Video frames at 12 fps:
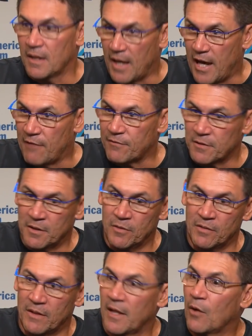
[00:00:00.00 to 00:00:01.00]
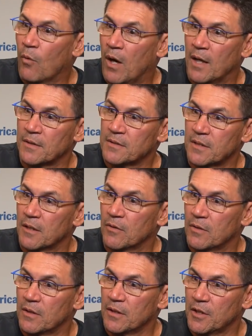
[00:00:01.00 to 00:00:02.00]
afternoon, and they won.
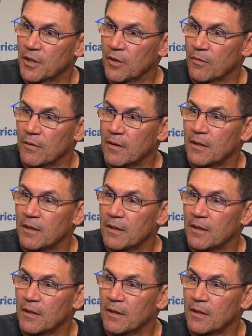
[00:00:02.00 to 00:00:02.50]
So, you know,